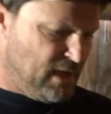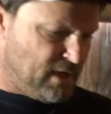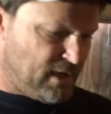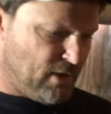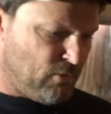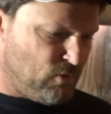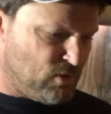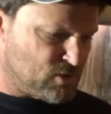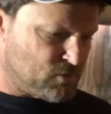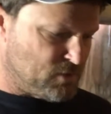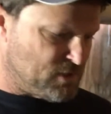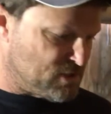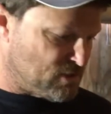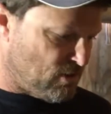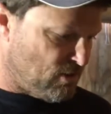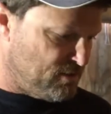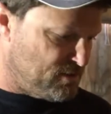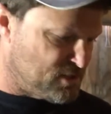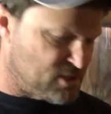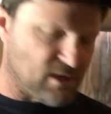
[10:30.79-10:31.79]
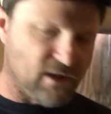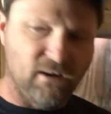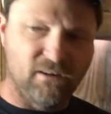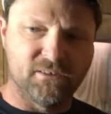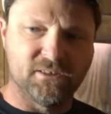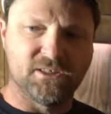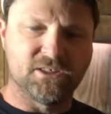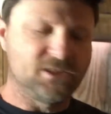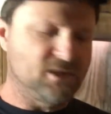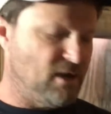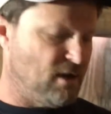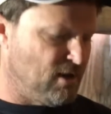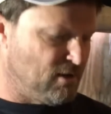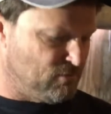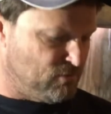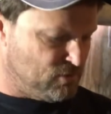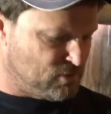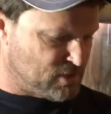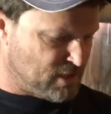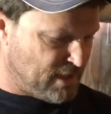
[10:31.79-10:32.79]
Now once we start installing the shock,
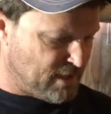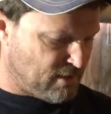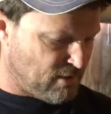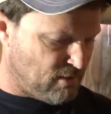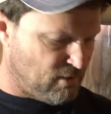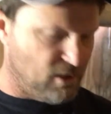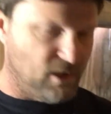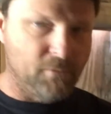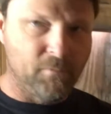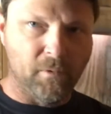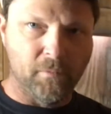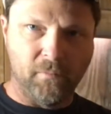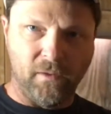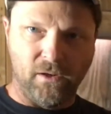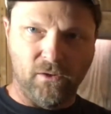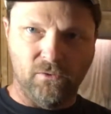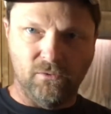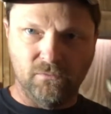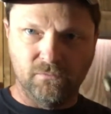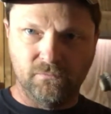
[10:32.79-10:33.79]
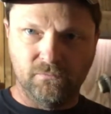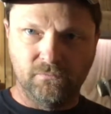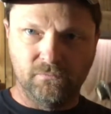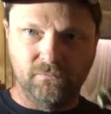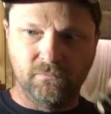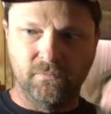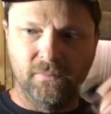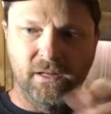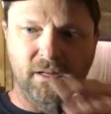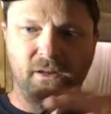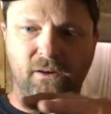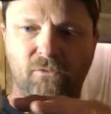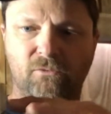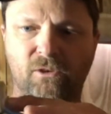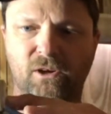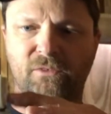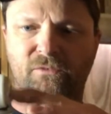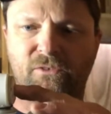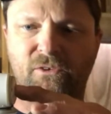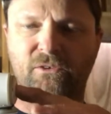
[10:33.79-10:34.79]
we'll take our upper bolt and it'll
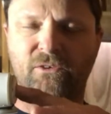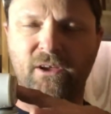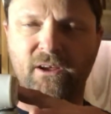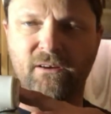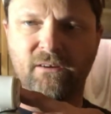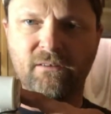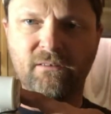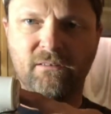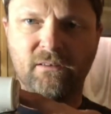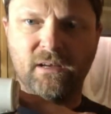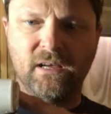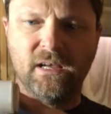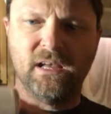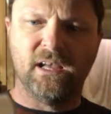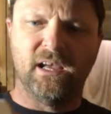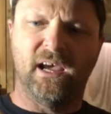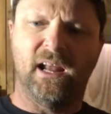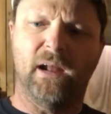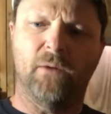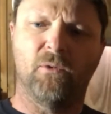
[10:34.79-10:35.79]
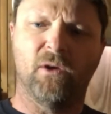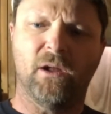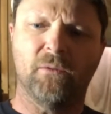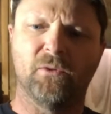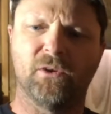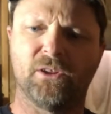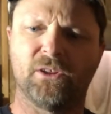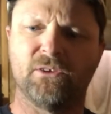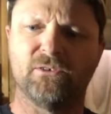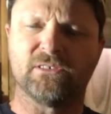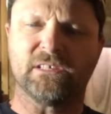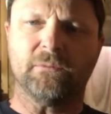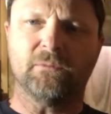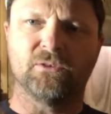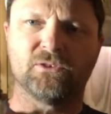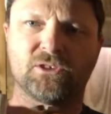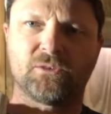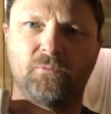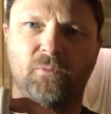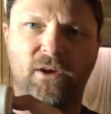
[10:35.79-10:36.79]
run through here. And what I'm gonna do is I'm
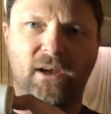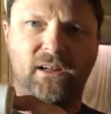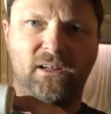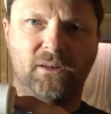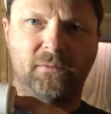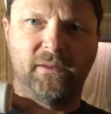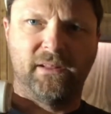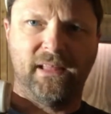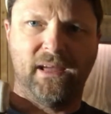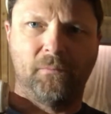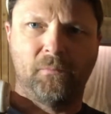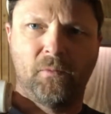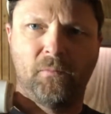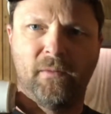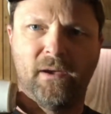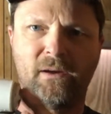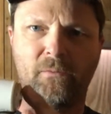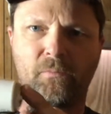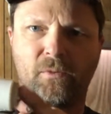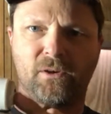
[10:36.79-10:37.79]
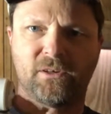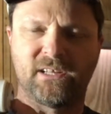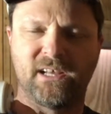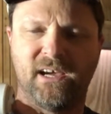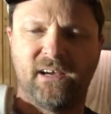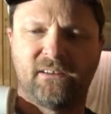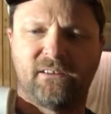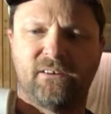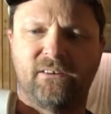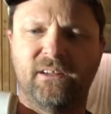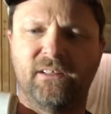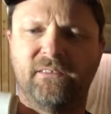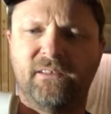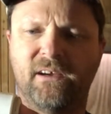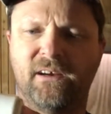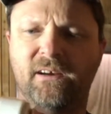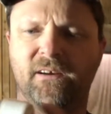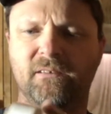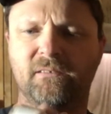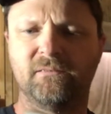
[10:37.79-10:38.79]
gonna spray a little bit of that metal protector in
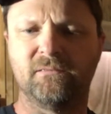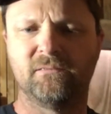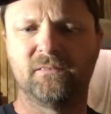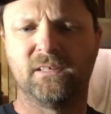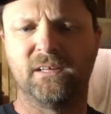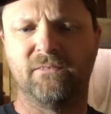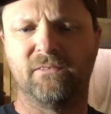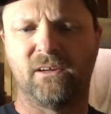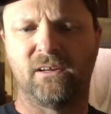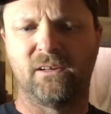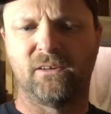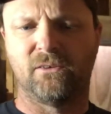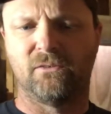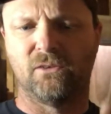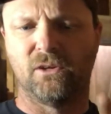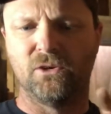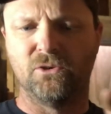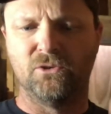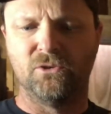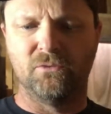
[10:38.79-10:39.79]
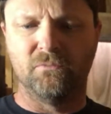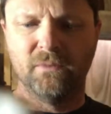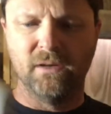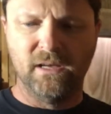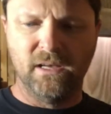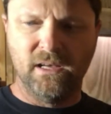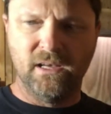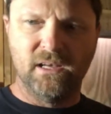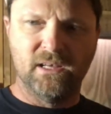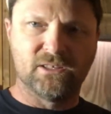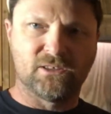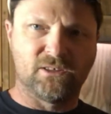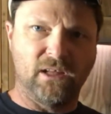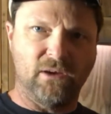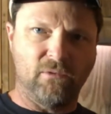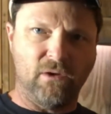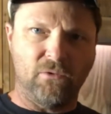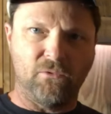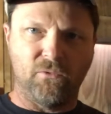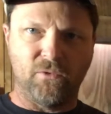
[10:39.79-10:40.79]
there, give it a little lube, so that
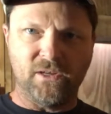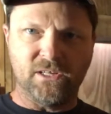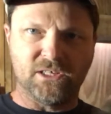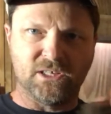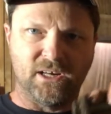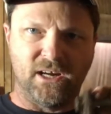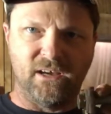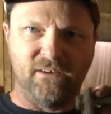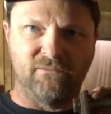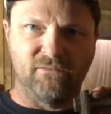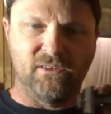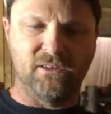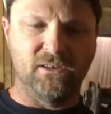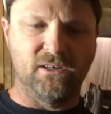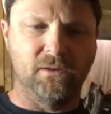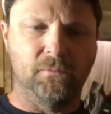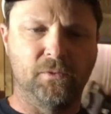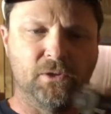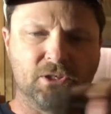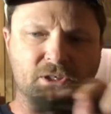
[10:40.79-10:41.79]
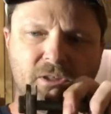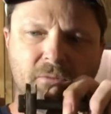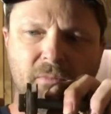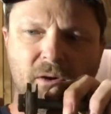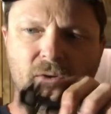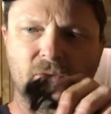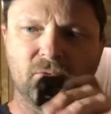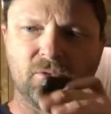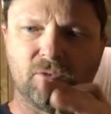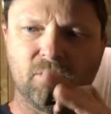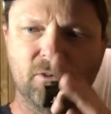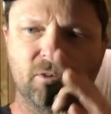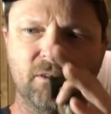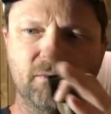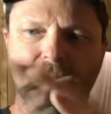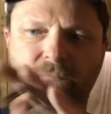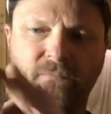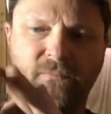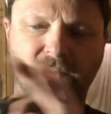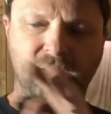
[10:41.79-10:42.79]
way when we push the bolt through it,
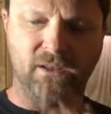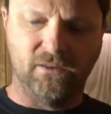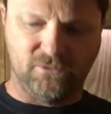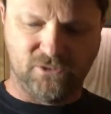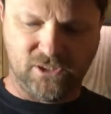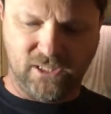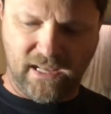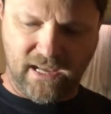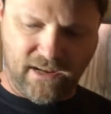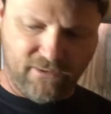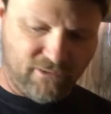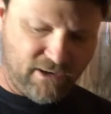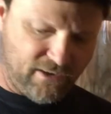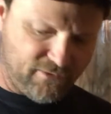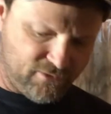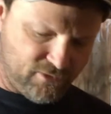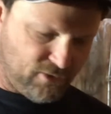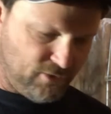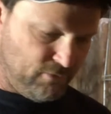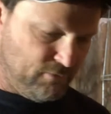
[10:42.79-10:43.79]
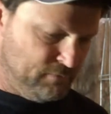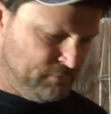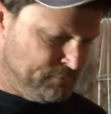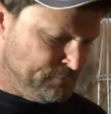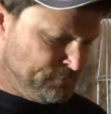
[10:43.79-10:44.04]
it'll slide right through.